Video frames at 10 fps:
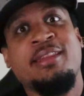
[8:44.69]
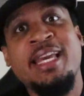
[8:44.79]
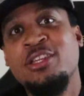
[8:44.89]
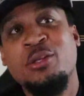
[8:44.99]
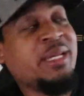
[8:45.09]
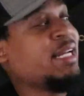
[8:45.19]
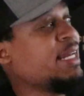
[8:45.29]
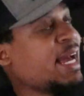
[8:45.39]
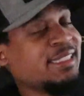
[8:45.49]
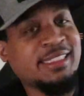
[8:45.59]
think they're being
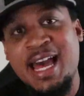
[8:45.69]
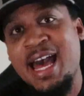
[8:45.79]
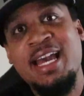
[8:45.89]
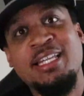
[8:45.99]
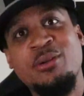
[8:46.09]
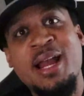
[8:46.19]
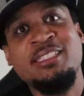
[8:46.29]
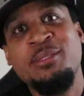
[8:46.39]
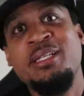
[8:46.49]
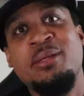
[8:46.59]
a nice guy, they're
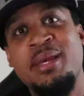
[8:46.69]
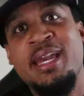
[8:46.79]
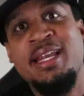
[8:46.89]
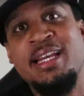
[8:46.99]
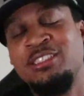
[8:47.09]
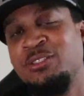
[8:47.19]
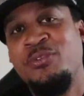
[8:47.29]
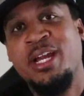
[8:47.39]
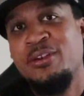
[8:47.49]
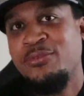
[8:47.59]
actually being a man that's just
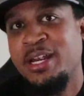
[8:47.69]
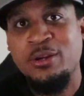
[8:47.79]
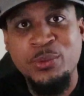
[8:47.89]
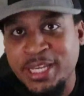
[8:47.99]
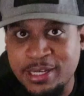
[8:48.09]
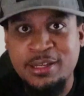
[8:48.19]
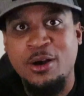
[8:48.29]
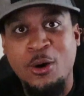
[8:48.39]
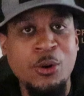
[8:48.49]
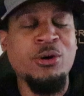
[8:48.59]
very, very weak
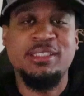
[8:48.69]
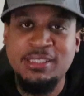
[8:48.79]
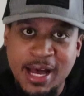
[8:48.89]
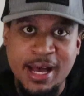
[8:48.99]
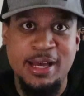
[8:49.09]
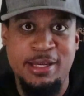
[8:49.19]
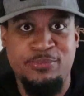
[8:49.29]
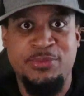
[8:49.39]
all the time.